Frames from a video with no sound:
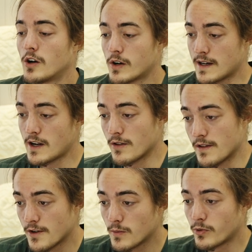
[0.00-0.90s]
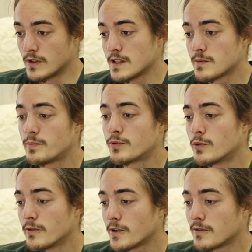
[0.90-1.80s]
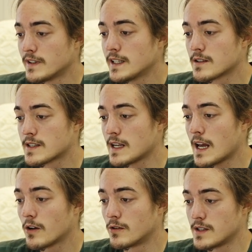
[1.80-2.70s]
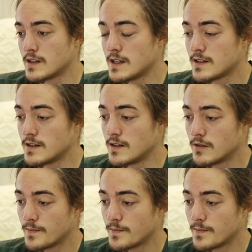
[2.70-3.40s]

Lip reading: Alright, now the third point is proof of legal stay or residency.